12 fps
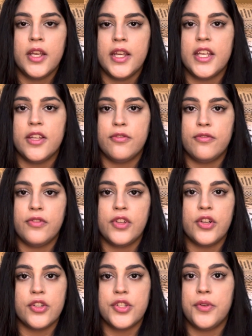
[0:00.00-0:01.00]
if
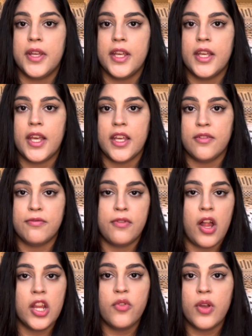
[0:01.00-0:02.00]
you're doing a
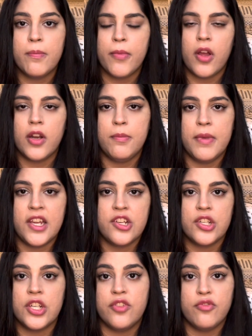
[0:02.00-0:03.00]
follow-up on a
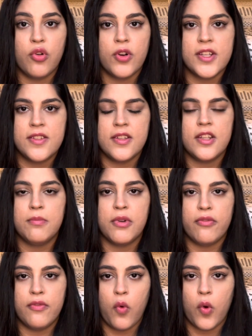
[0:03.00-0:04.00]
patient you've already seen
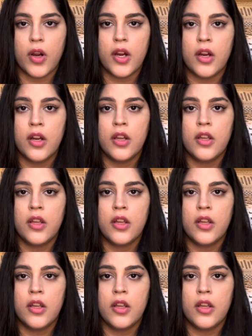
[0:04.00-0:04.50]
before.